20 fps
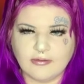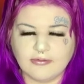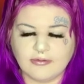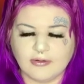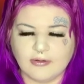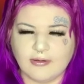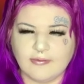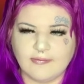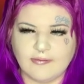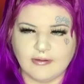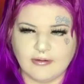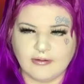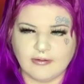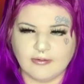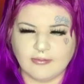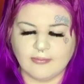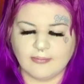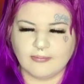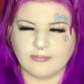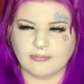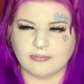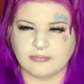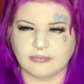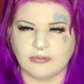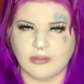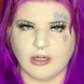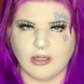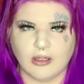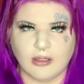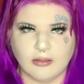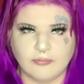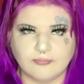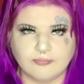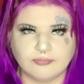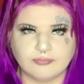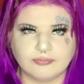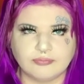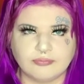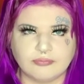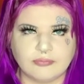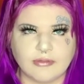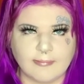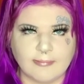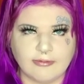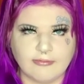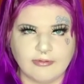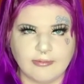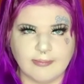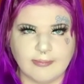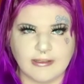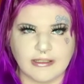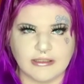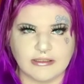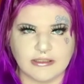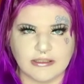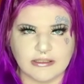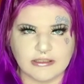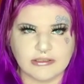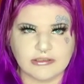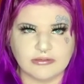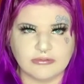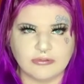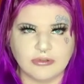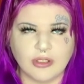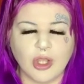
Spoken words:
No, and then... Bruh, let me repeat this.